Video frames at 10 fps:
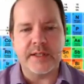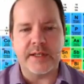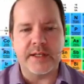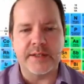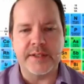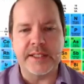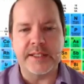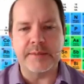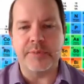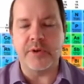uh,
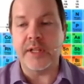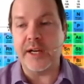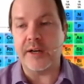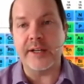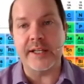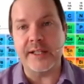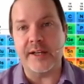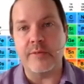the polarity